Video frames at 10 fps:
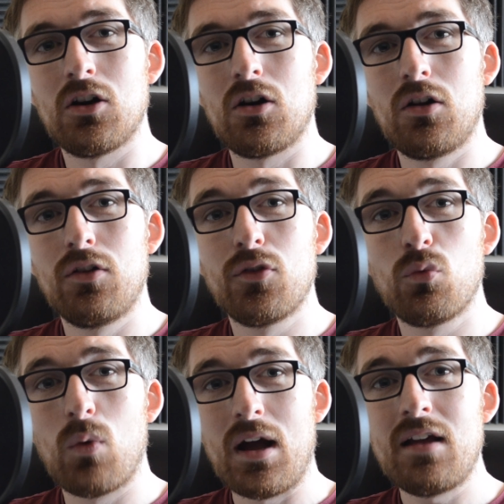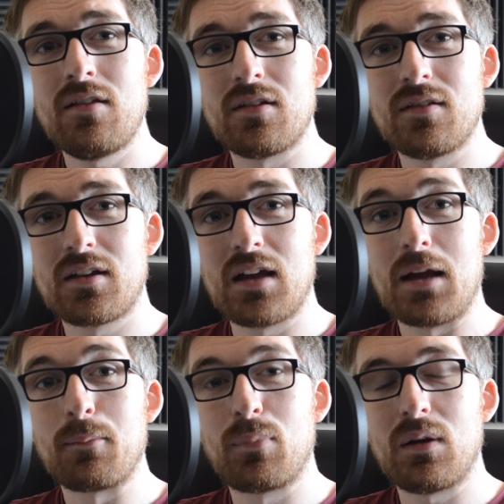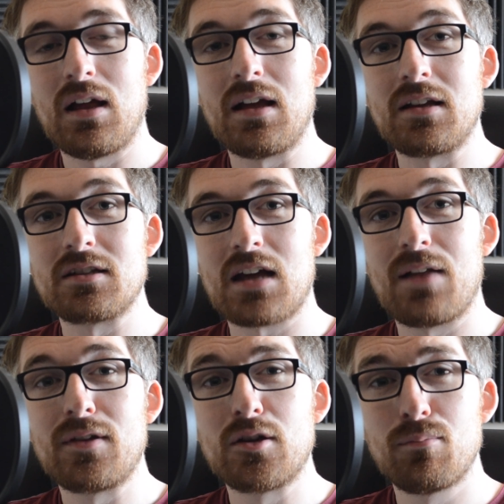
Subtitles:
on the way that the game plays and the